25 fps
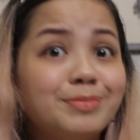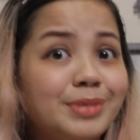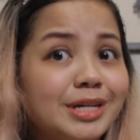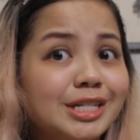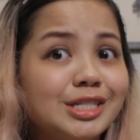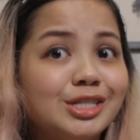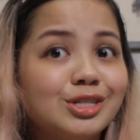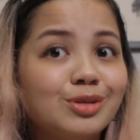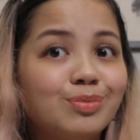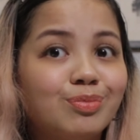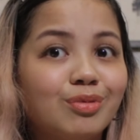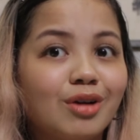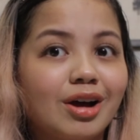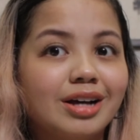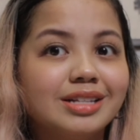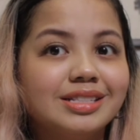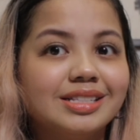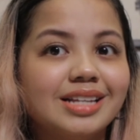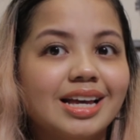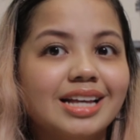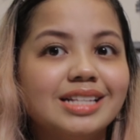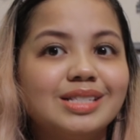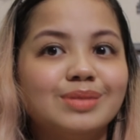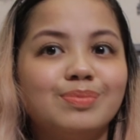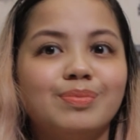bit to
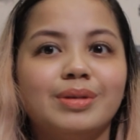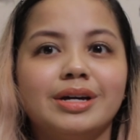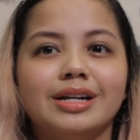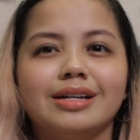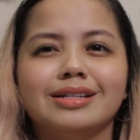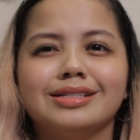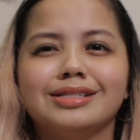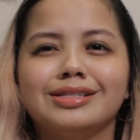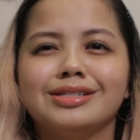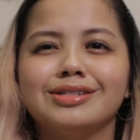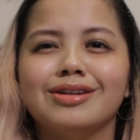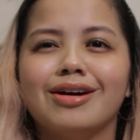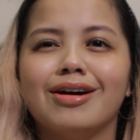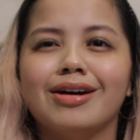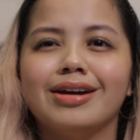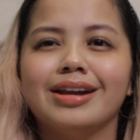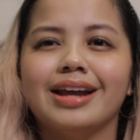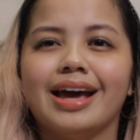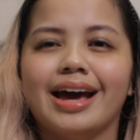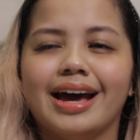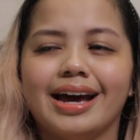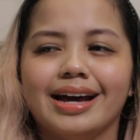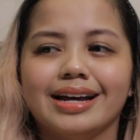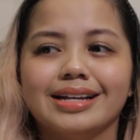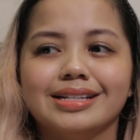process, but it's not
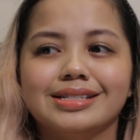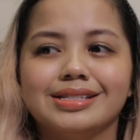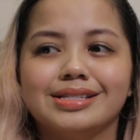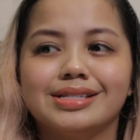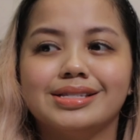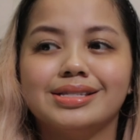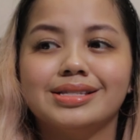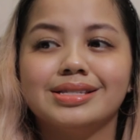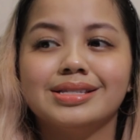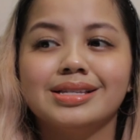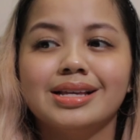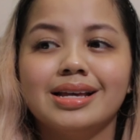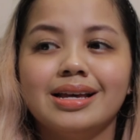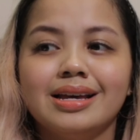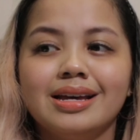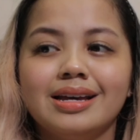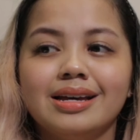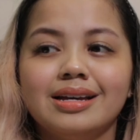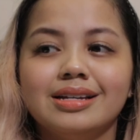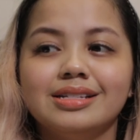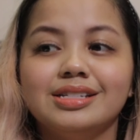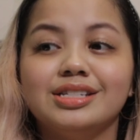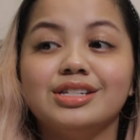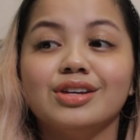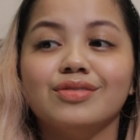as
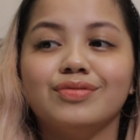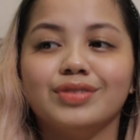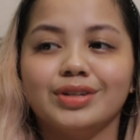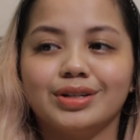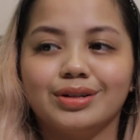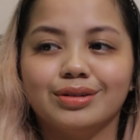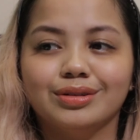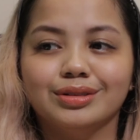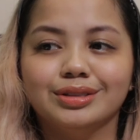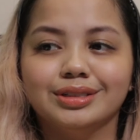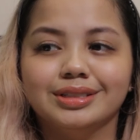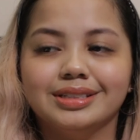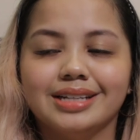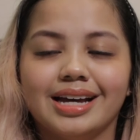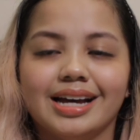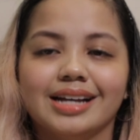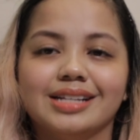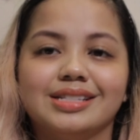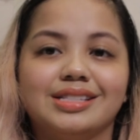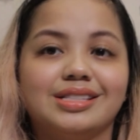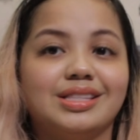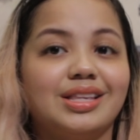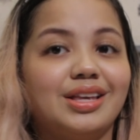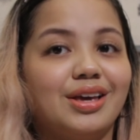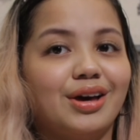difficult
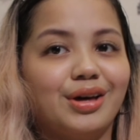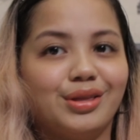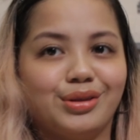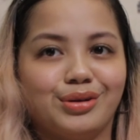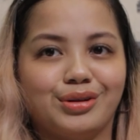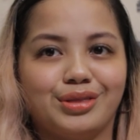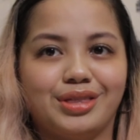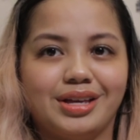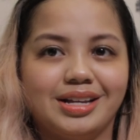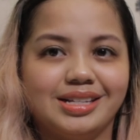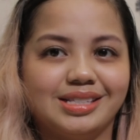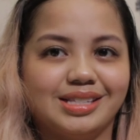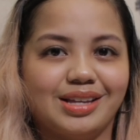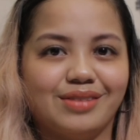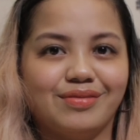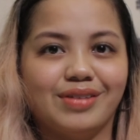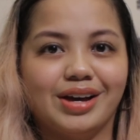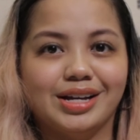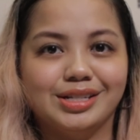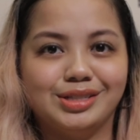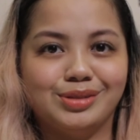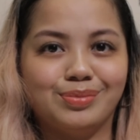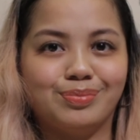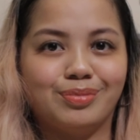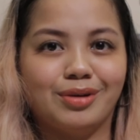as the other things I've
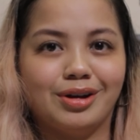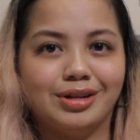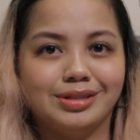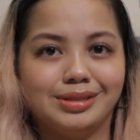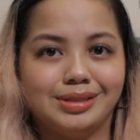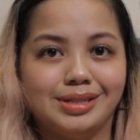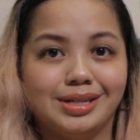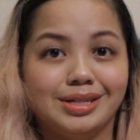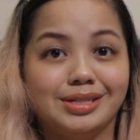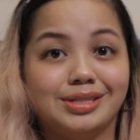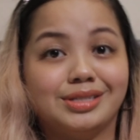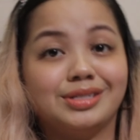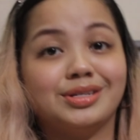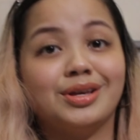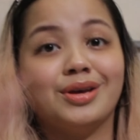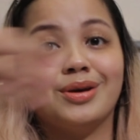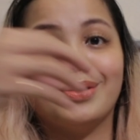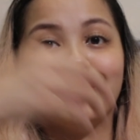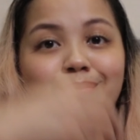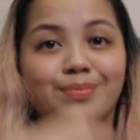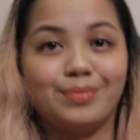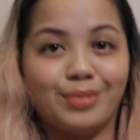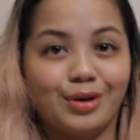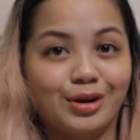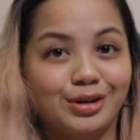had to process
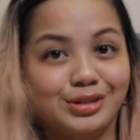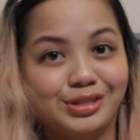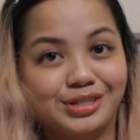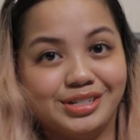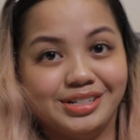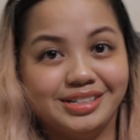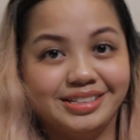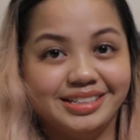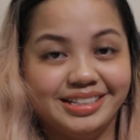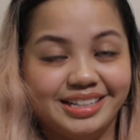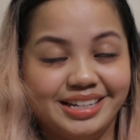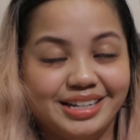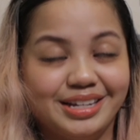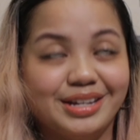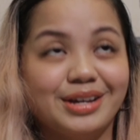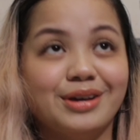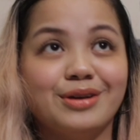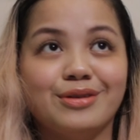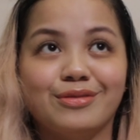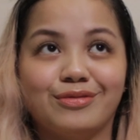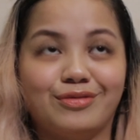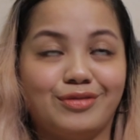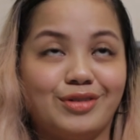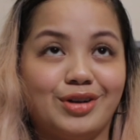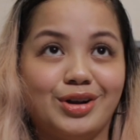personally
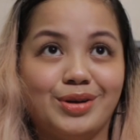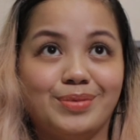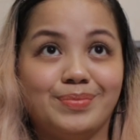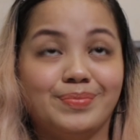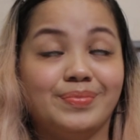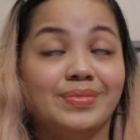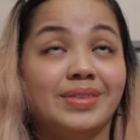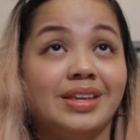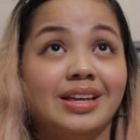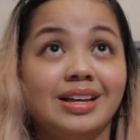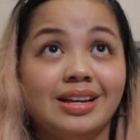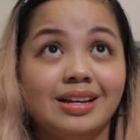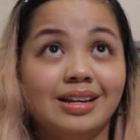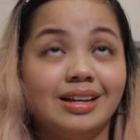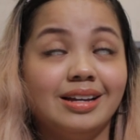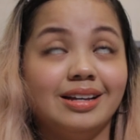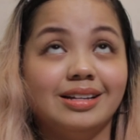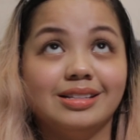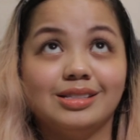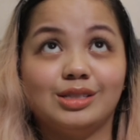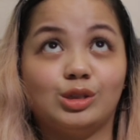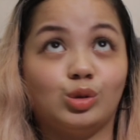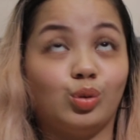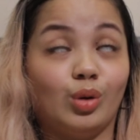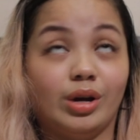from
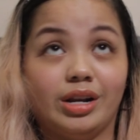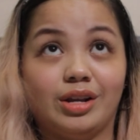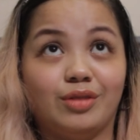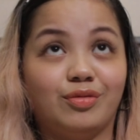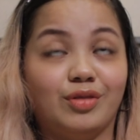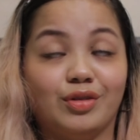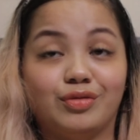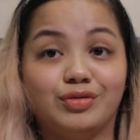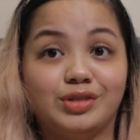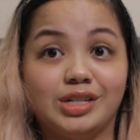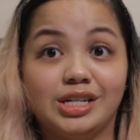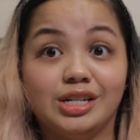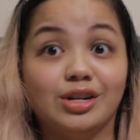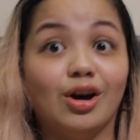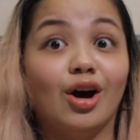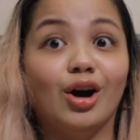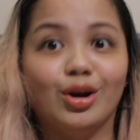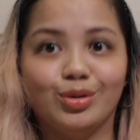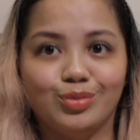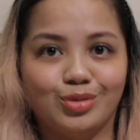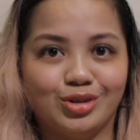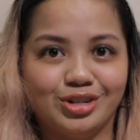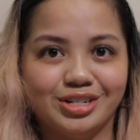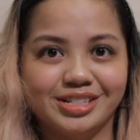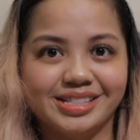twenty fifteen
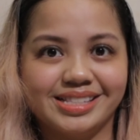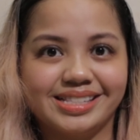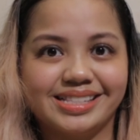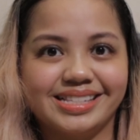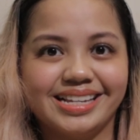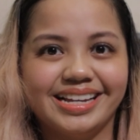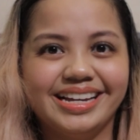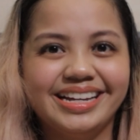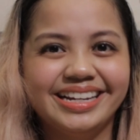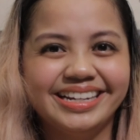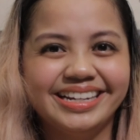onwards.